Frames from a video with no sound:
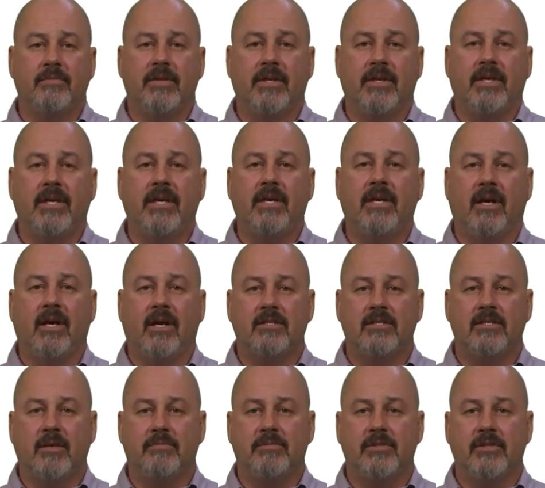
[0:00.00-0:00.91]
of the key
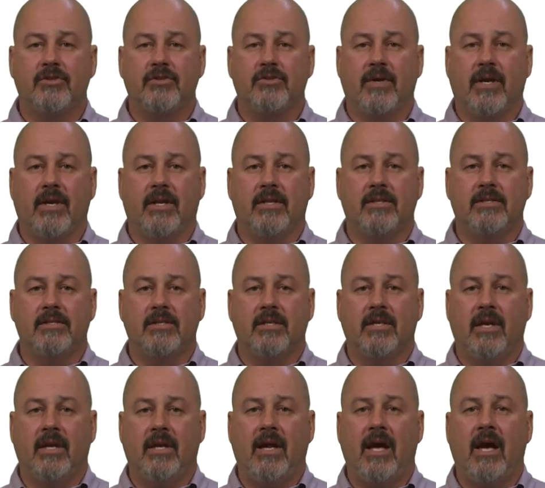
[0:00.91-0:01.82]
concepts and trends
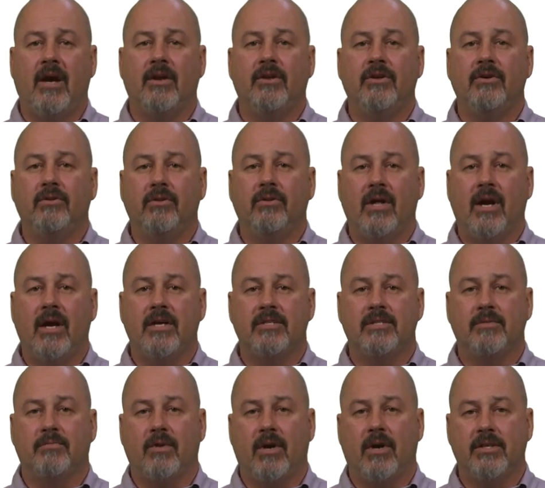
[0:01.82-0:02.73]
and how to utilize
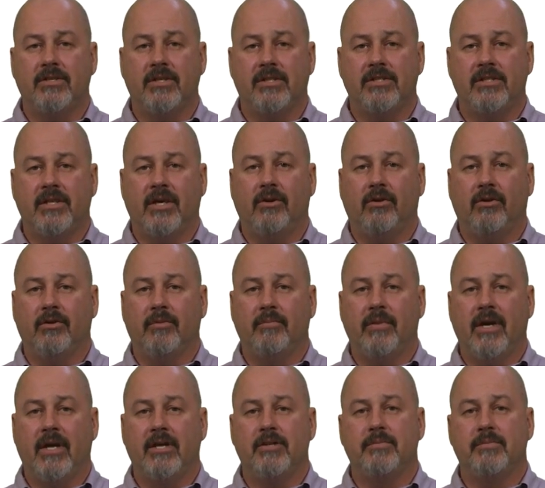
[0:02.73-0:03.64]
the project stakeholder
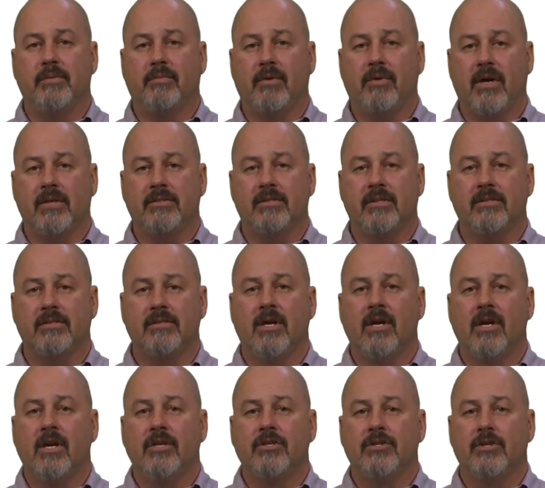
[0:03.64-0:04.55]
management process
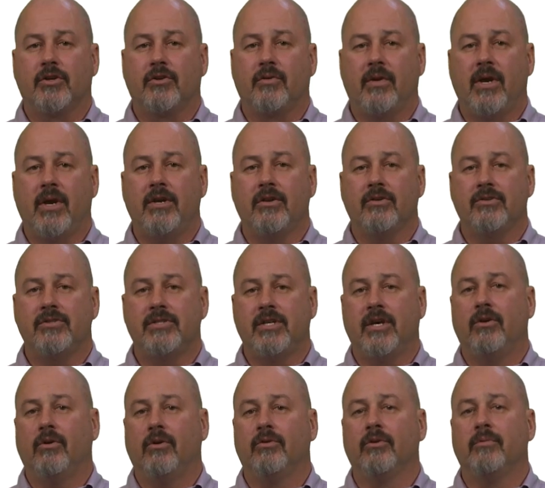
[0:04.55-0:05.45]
to create your
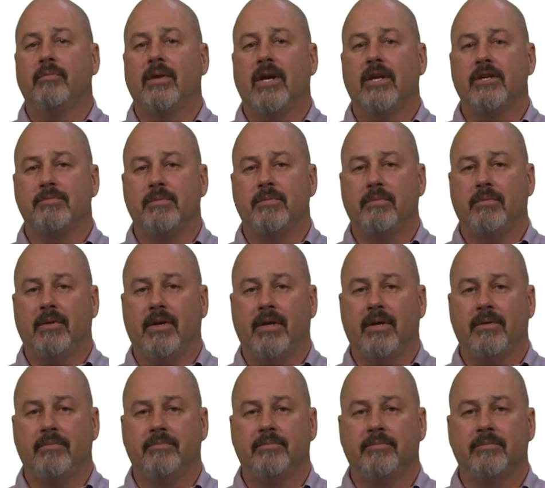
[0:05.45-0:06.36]
stakeholder management plan.
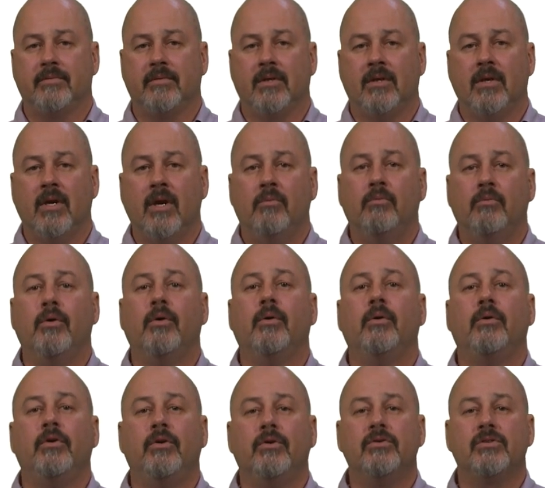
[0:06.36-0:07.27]
We
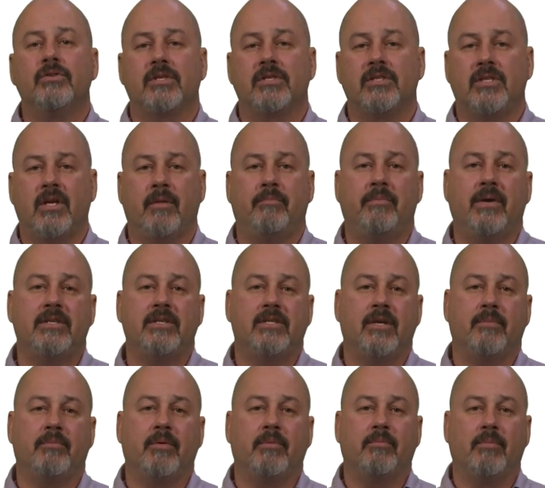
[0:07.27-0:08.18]
will use a
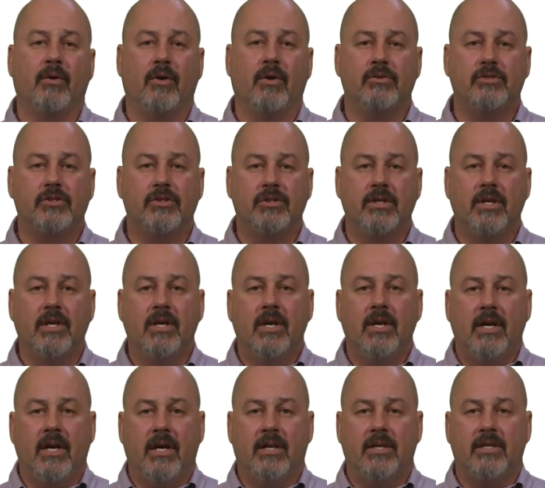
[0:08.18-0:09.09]
step-by-step approach and